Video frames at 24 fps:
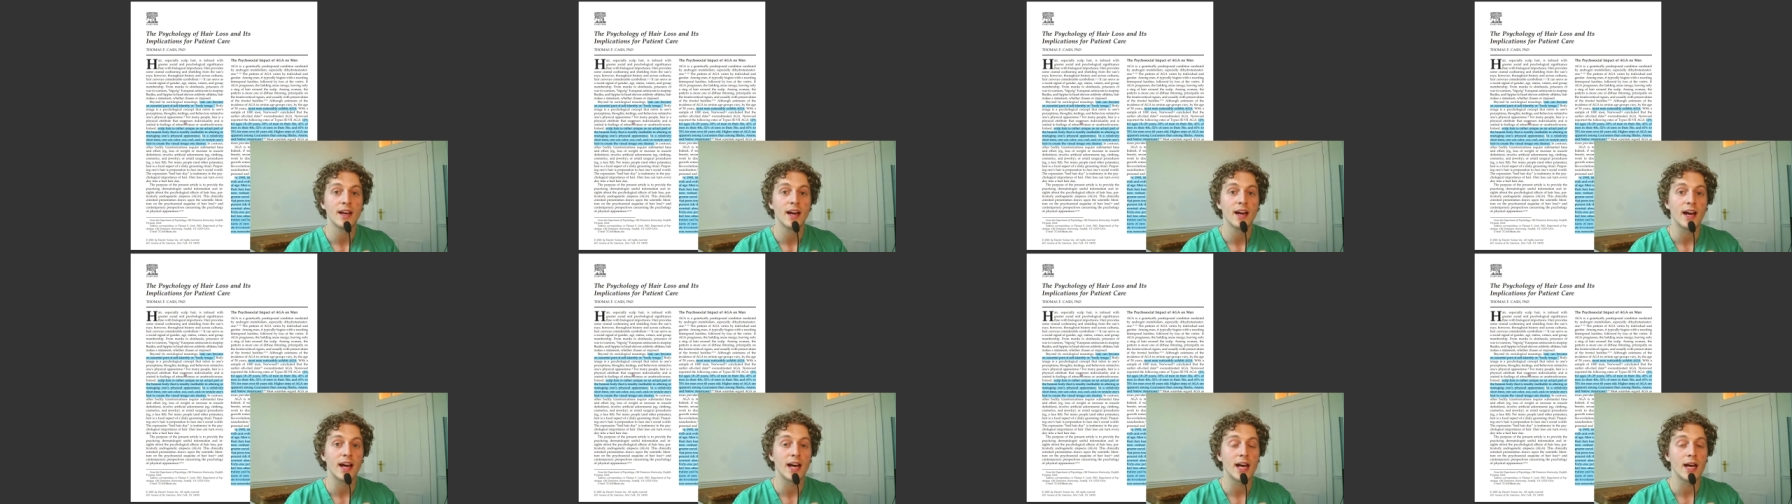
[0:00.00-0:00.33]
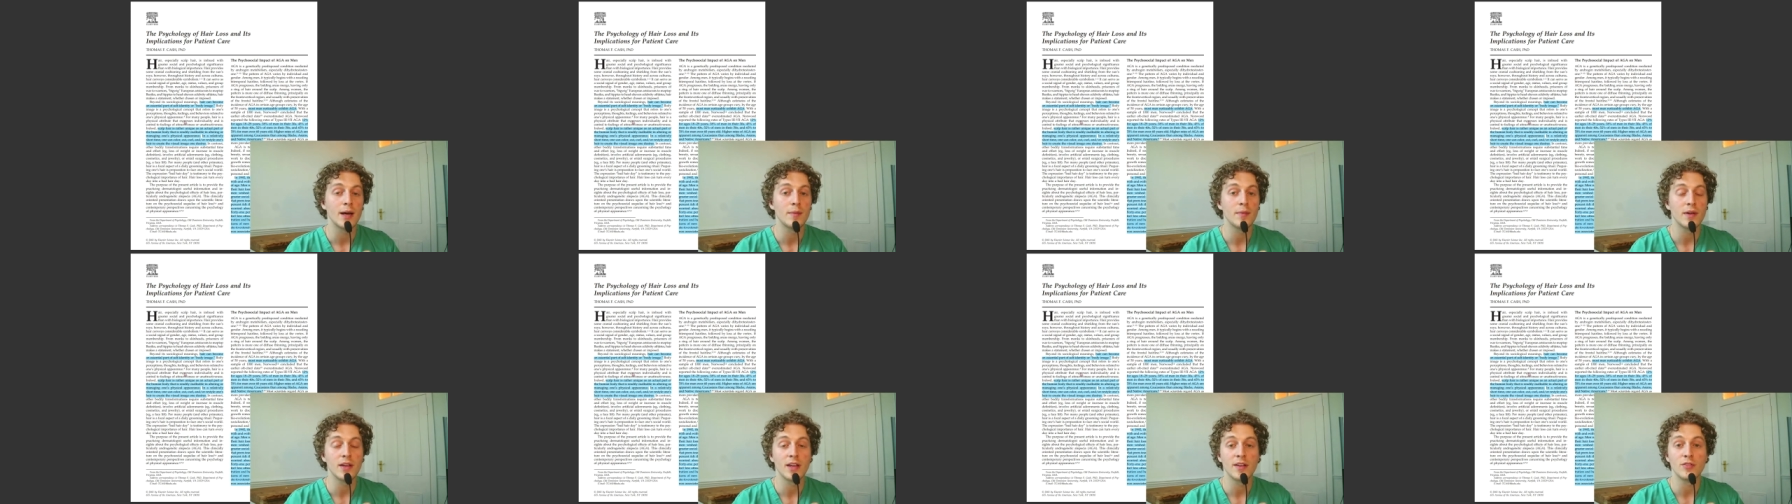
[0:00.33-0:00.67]

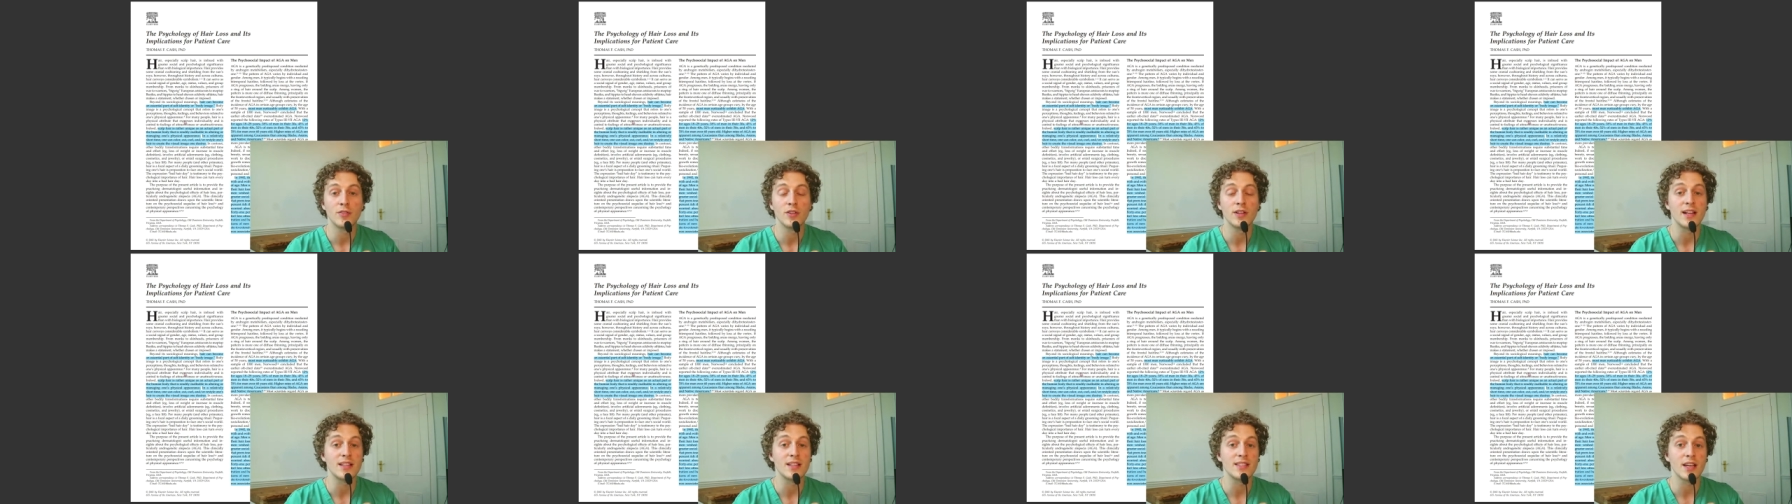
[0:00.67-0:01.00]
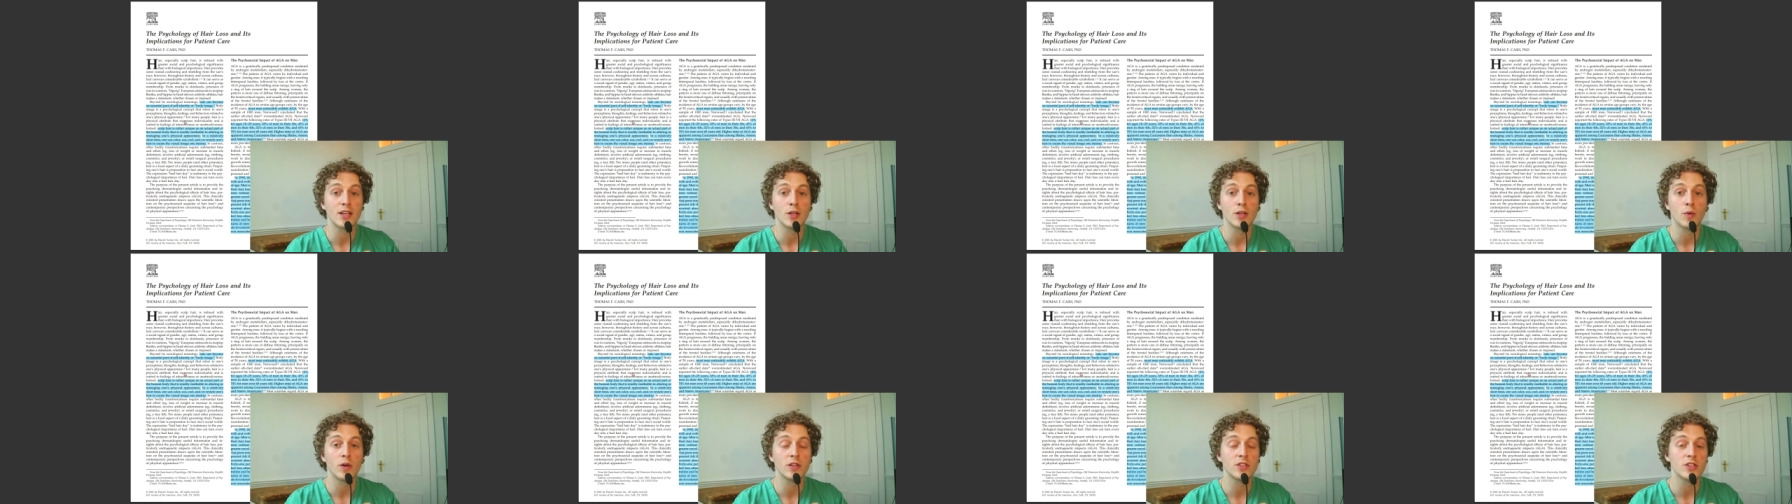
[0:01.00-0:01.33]
um, if let's say
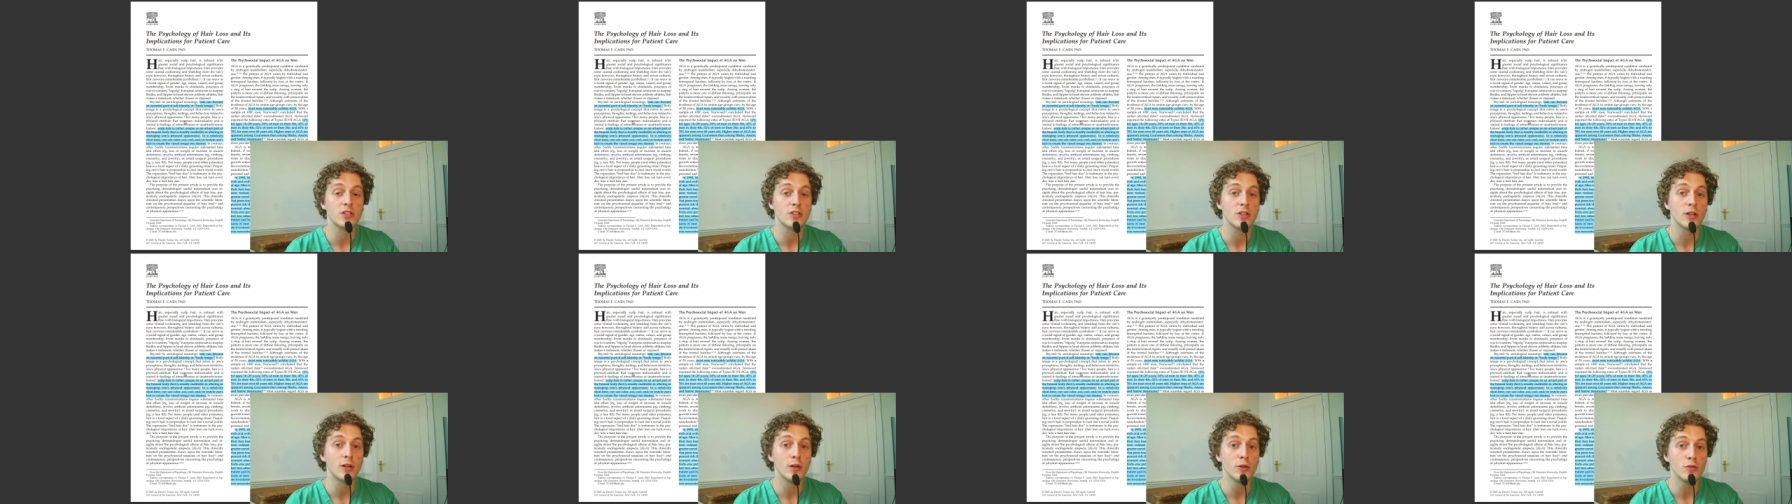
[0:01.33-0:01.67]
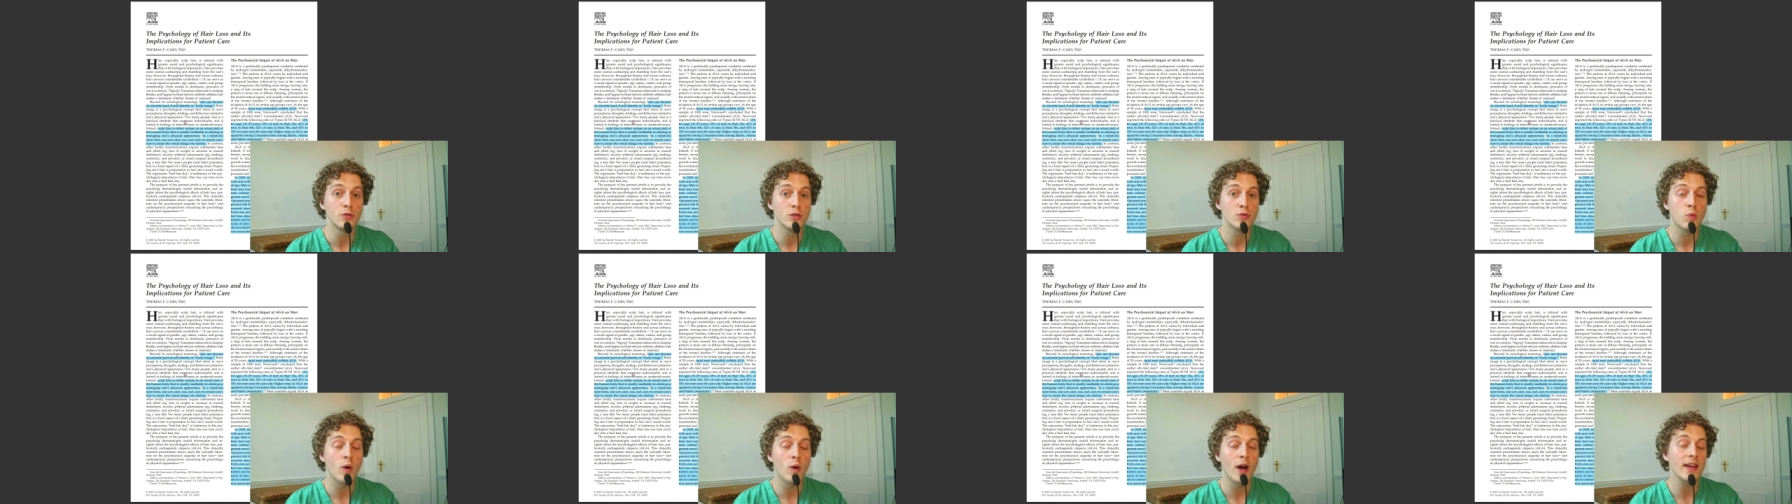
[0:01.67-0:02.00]
you wanted to
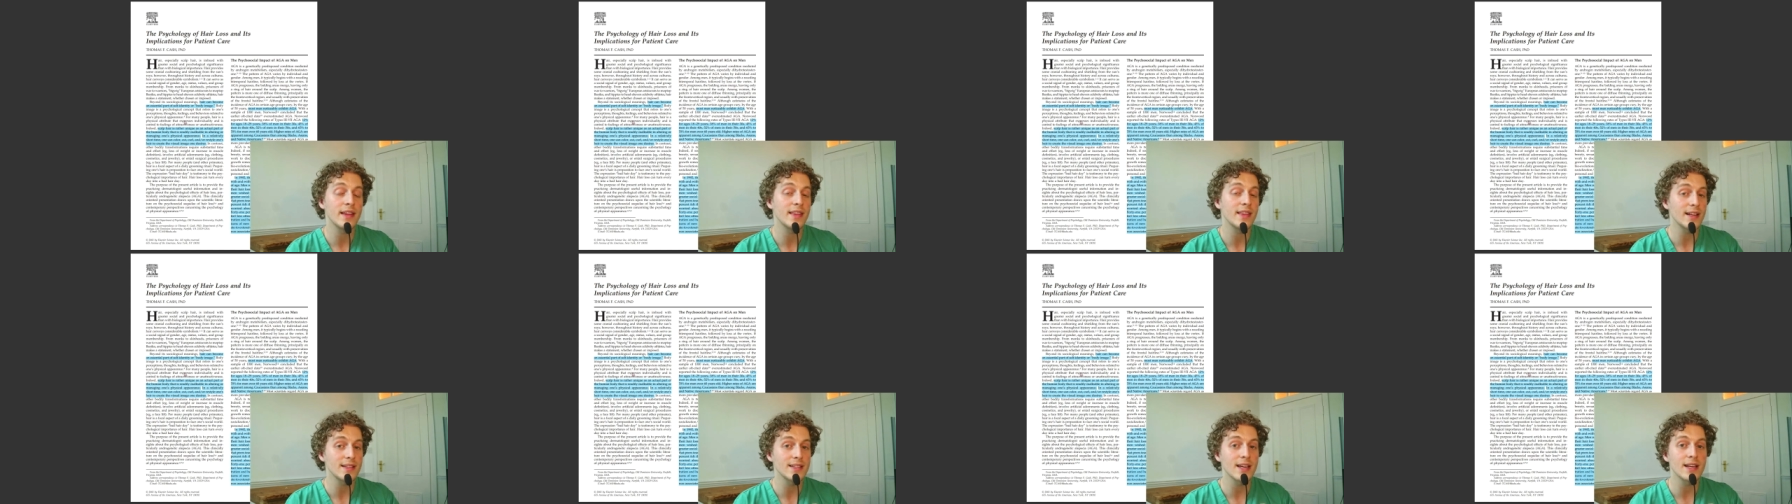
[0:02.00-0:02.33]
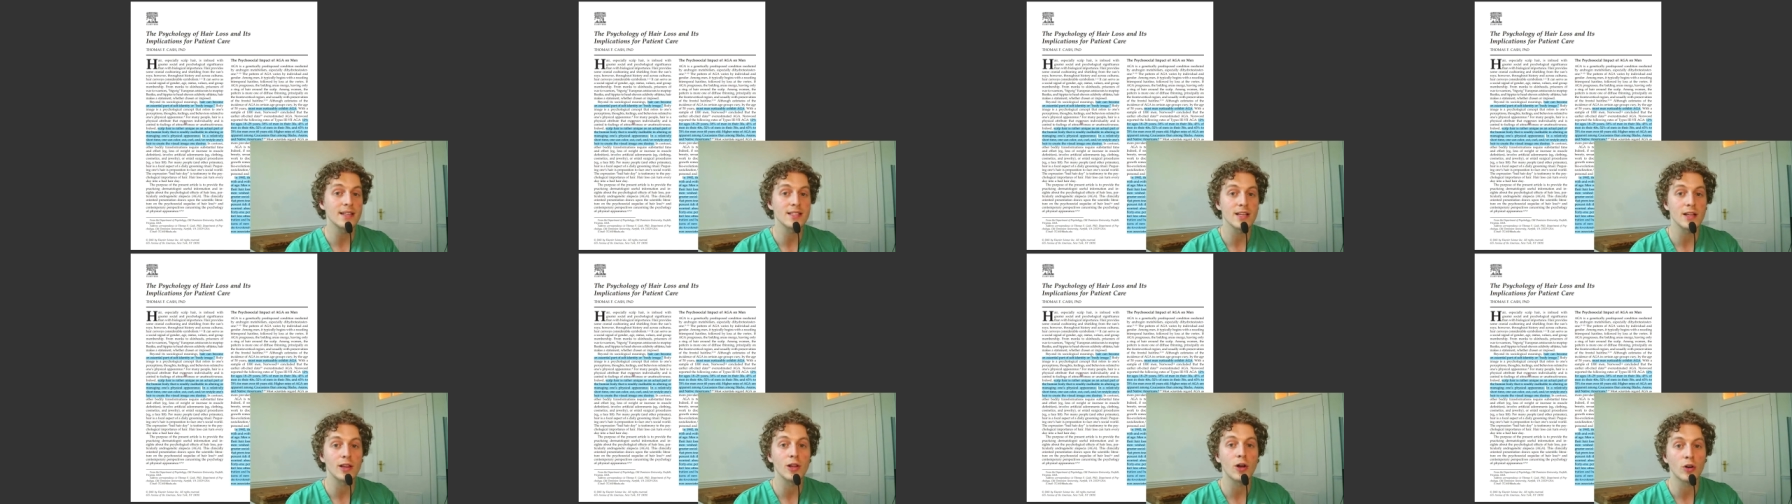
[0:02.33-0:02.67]
lose weight, that
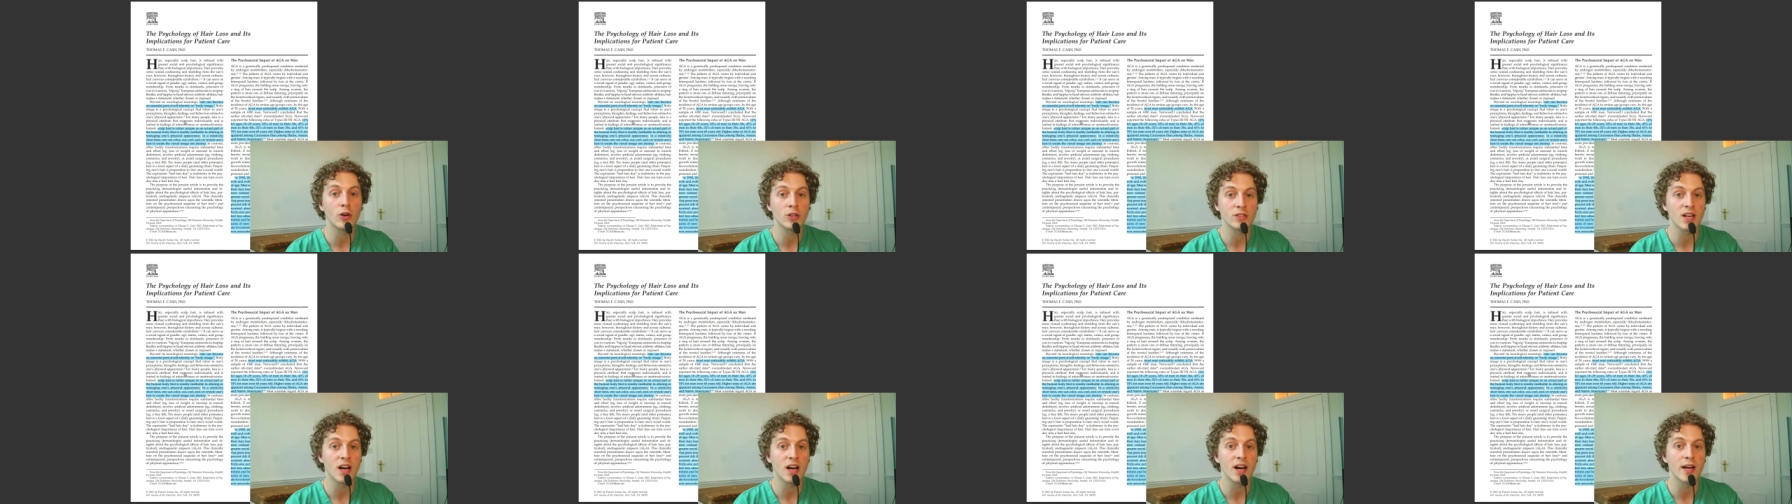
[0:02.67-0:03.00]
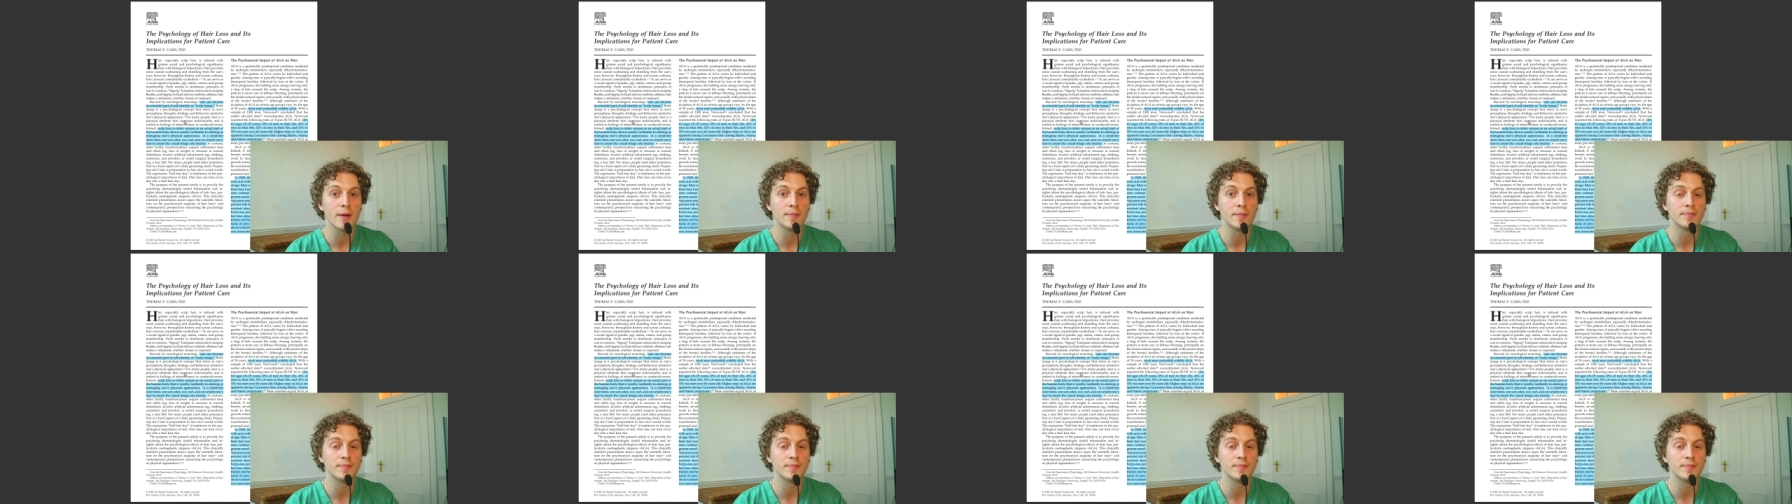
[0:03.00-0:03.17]
takes a long time.